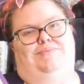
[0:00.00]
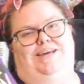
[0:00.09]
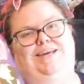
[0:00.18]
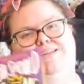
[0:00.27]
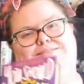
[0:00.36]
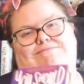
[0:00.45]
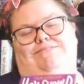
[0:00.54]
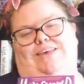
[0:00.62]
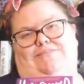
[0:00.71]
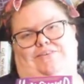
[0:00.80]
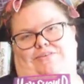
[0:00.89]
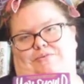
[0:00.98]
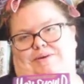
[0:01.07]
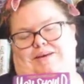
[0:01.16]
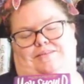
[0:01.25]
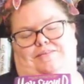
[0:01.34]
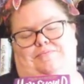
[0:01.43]
Again, sapphic
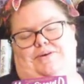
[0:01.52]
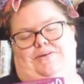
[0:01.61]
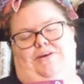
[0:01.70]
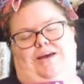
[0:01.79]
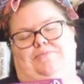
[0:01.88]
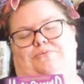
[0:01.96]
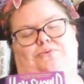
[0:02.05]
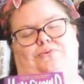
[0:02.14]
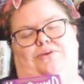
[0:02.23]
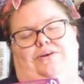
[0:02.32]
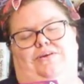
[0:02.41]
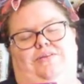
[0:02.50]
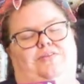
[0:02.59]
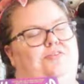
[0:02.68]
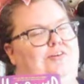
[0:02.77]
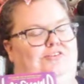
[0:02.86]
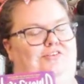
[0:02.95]
romance, but absolutely
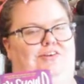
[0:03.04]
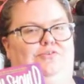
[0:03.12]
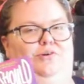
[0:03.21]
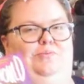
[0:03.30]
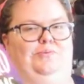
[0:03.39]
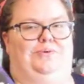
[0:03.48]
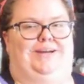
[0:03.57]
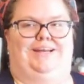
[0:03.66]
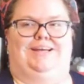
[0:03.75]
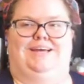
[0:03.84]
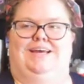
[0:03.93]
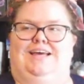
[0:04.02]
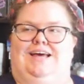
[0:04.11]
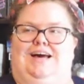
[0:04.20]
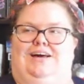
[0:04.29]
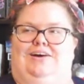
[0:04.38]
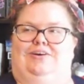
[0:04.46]
such an adorable read,
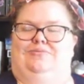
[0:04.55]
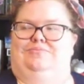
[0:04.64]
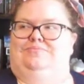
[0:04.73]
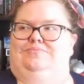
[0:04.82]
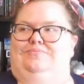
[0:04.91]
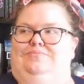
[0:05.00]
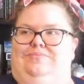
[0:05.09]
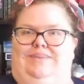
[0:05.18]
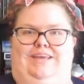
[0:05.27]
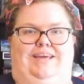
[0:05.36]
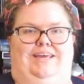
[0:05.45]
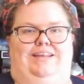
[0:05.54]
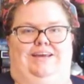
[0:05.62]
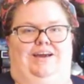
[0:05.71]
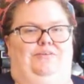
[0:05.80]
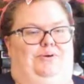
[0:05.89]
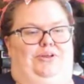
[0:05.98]
and
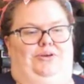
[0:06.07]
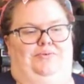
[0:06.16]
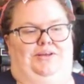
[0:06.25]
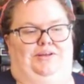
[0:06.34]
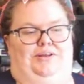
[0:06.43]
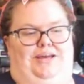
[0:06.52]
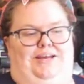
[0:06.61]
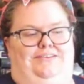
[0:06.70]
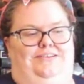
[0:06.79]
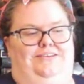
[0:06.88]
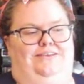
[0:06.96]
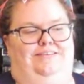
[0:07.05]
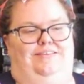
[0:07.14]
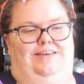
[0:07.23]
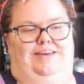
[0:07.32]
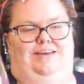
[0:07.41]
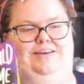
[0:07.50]
I really, really liked
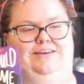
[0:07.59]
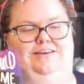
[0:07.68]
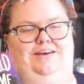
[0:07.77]
seeing